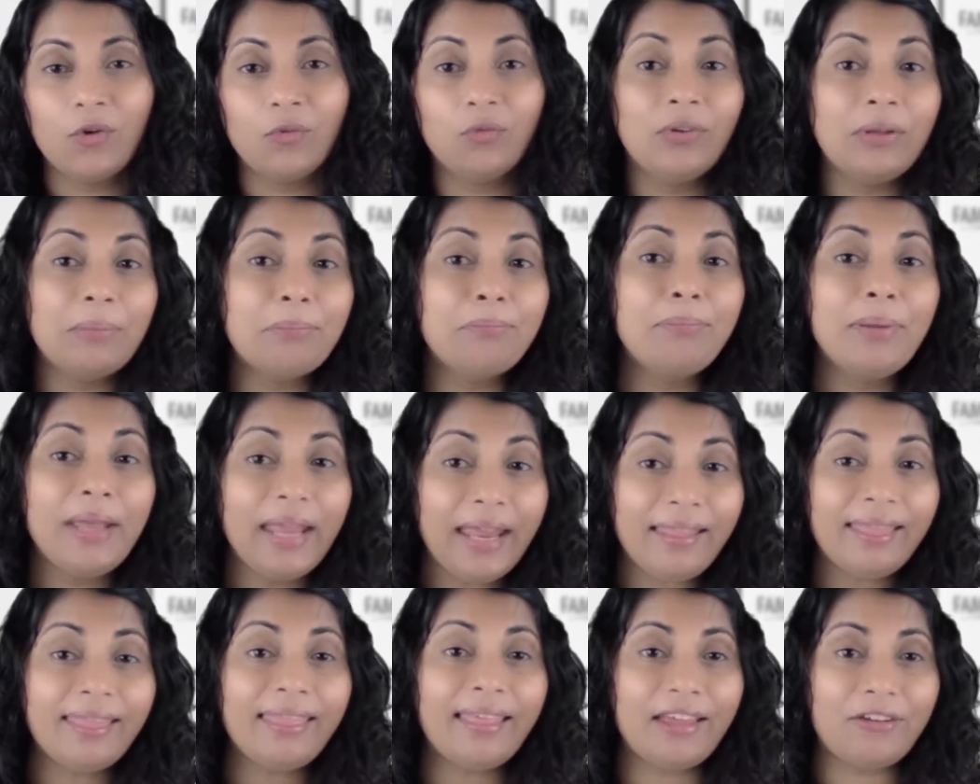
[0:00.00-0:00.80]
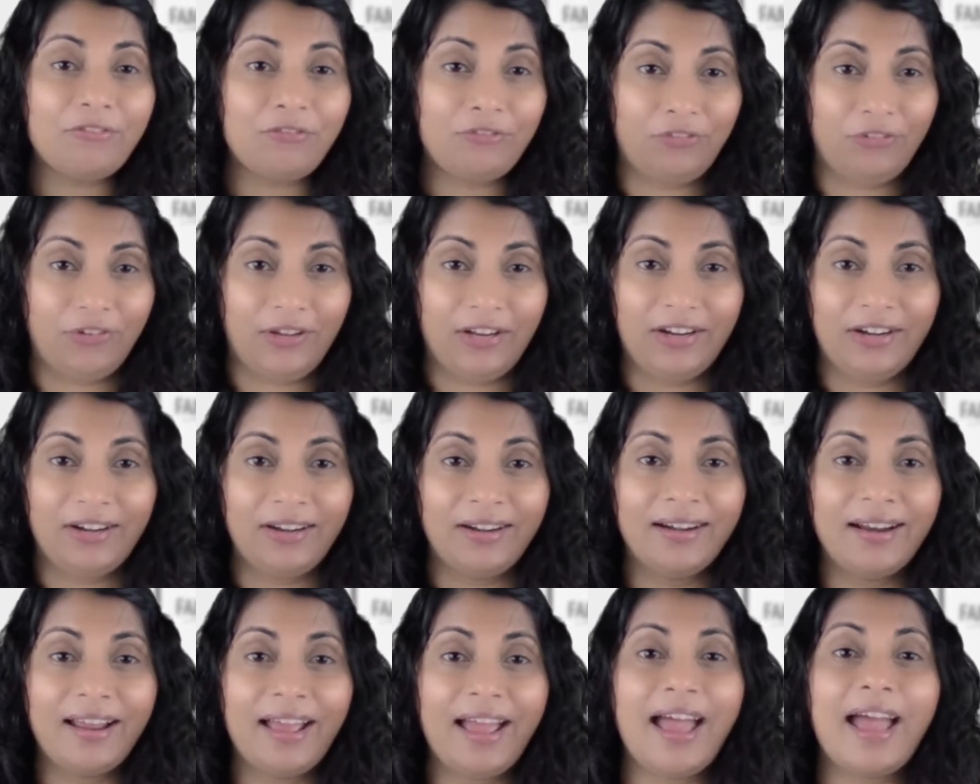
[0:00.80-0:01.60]
we beat that
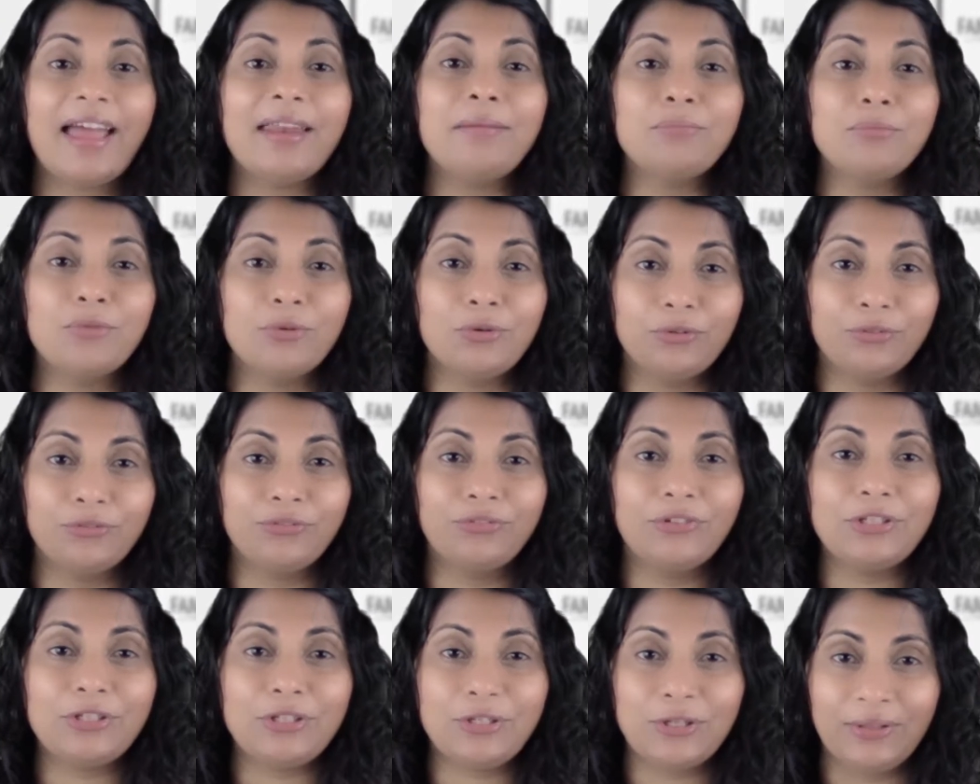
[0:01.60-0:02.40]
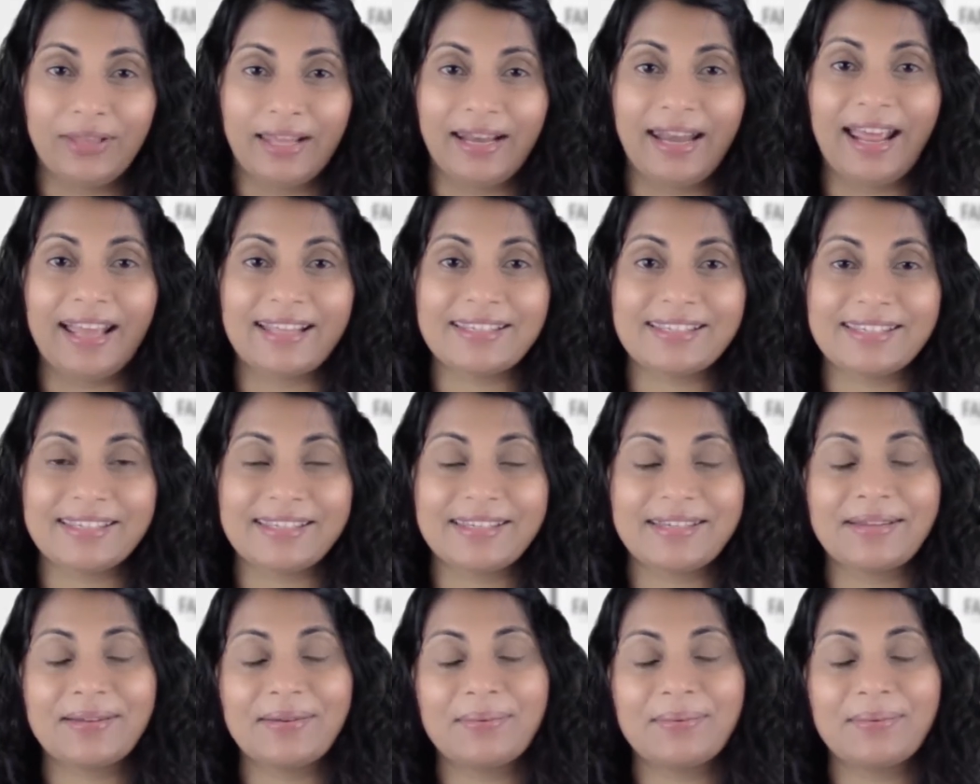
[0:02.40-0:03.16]
fear and move to the next.